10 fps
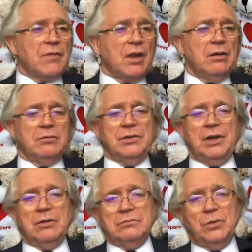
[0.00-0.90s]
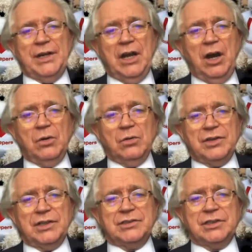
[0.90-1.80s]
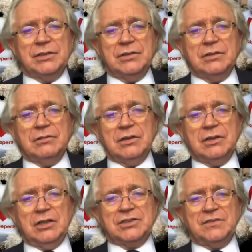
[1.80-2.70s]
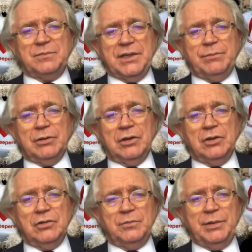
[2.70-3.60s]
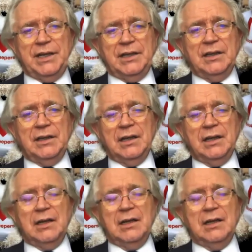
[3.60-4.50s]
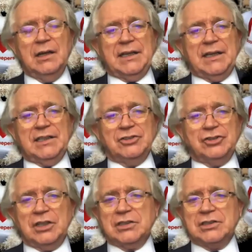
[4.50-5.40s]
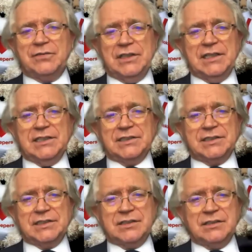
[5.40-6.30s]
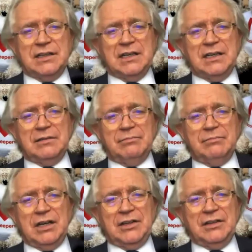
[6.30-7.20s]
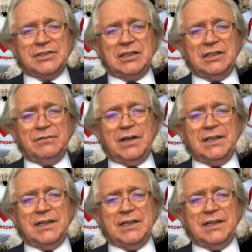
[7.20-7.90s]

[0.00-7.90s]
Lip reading: you know, we know that lots of people who've been peddling drugs for years are suddenly finding